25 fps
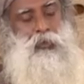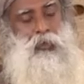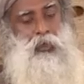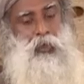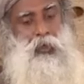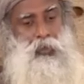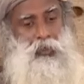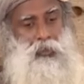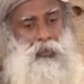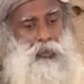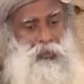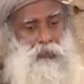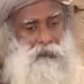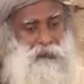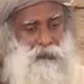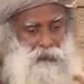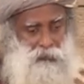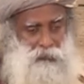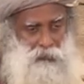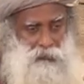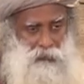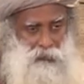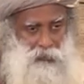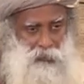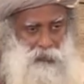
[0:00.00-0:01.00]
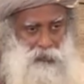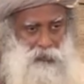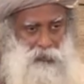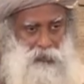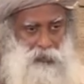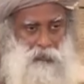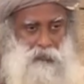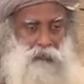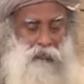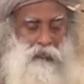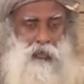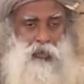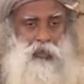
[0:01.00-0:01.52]
And even
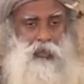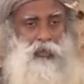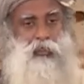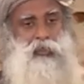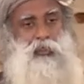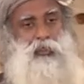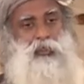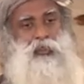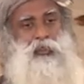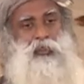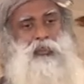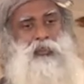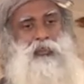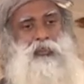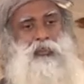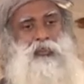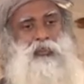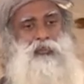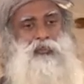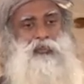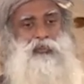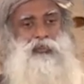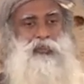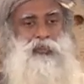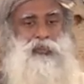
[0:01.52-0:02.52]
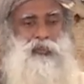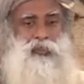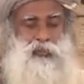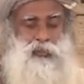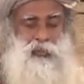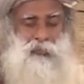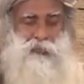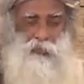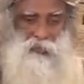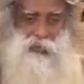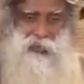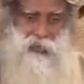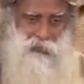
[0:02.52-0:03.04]
symbolically, Jesus
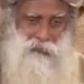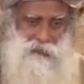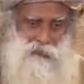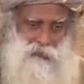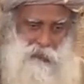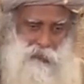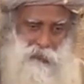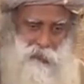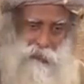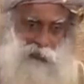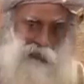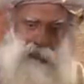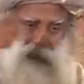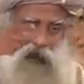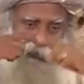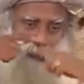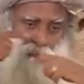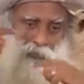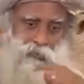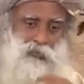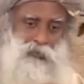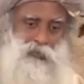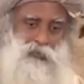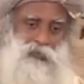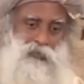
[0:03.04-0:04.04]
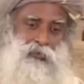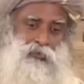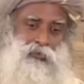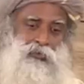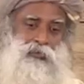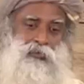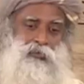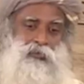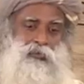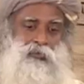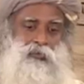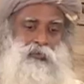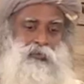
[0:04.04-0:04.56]
himself wore
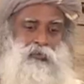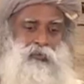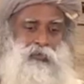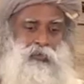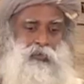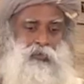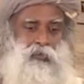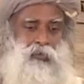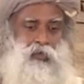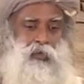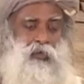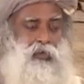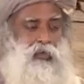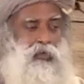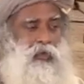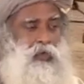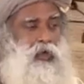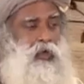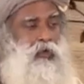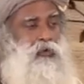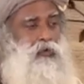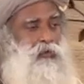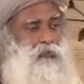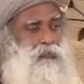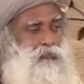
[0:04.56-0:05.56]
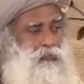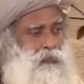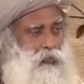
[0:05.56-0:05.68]
a crown of